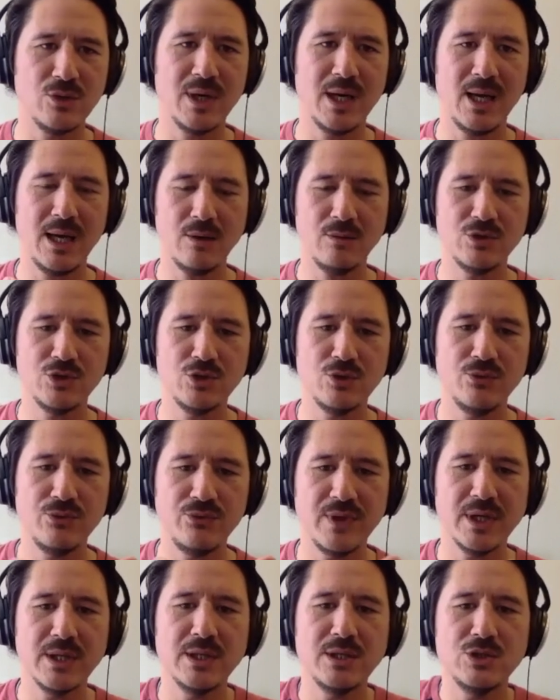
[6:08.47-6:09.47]
and how do you
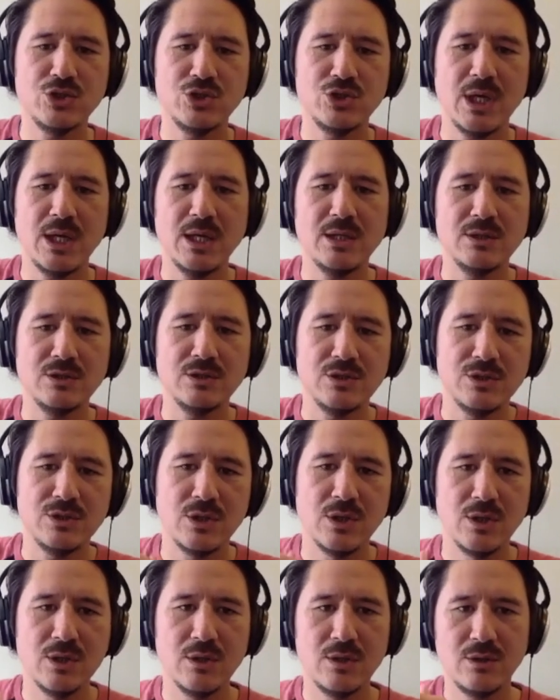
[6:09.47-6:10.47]
think it changed
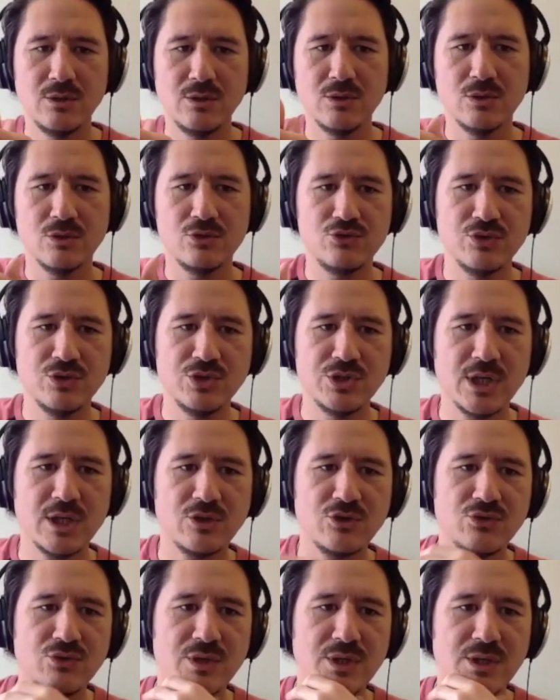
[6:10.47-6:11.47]
your
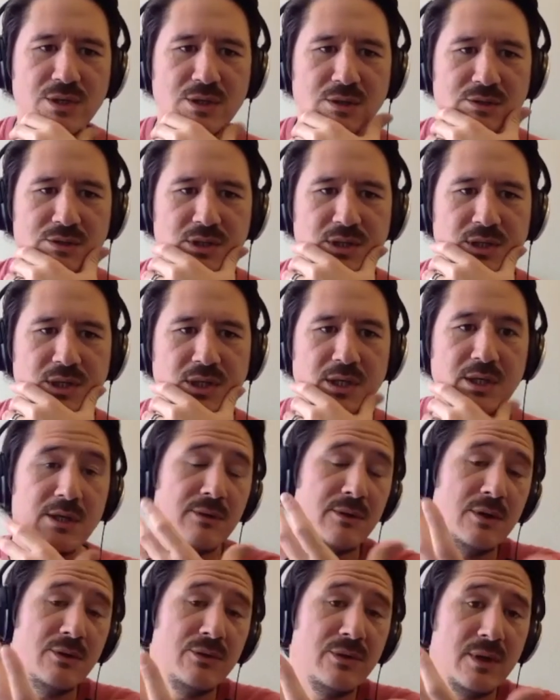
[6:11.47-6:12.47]
trajectory as a kid,
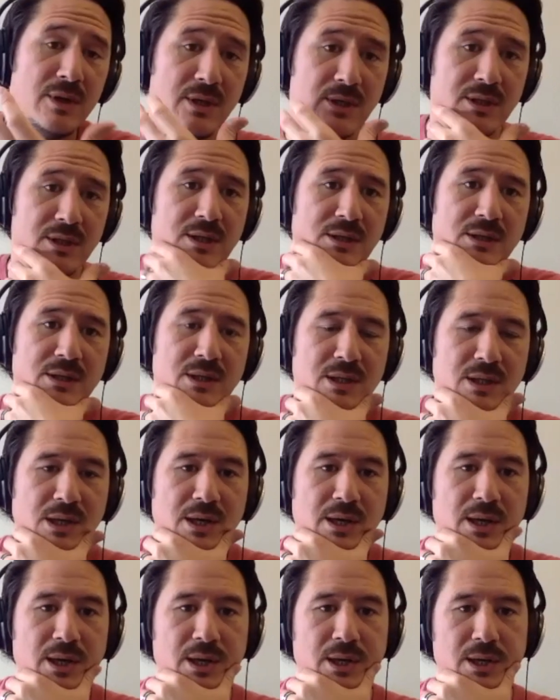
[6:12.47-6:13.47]
if it, indeed it did?